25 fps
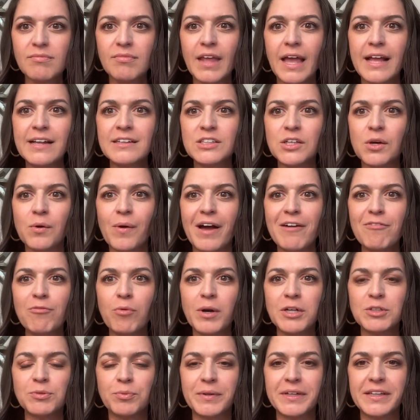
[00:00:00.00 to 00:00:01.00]
And so I've
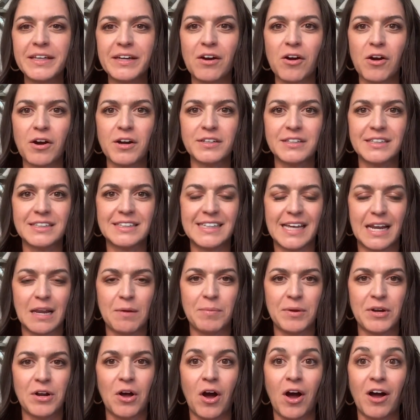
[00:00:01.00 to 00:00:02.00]
worked really hard to set up
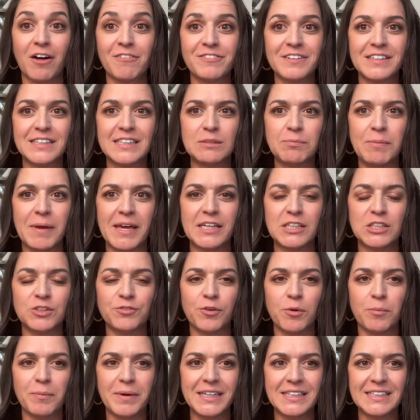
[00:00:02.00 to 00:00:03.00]
an office space
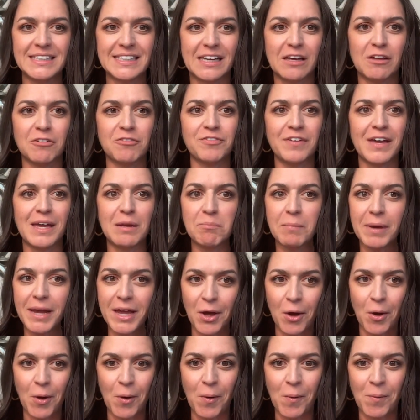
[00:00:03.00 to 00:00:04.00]
for myself in my
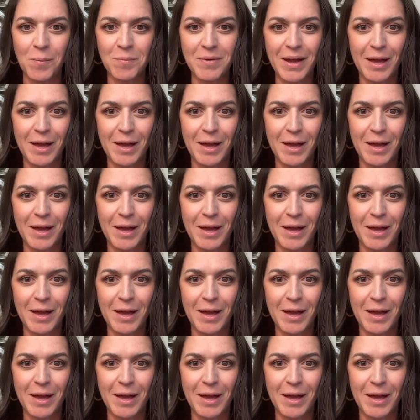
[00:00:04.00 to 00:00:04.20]
home.